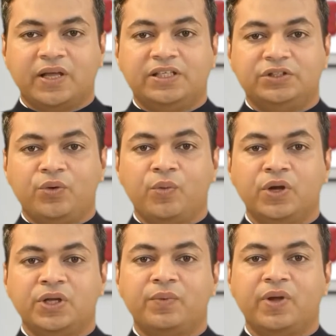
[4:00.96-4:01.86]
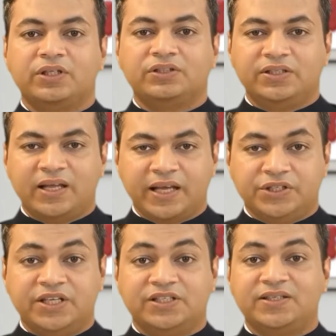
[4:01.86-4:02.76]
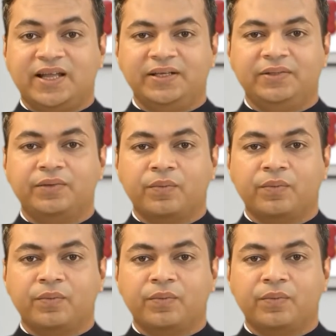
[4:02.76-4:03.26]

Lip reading: has to work a lot to digest that,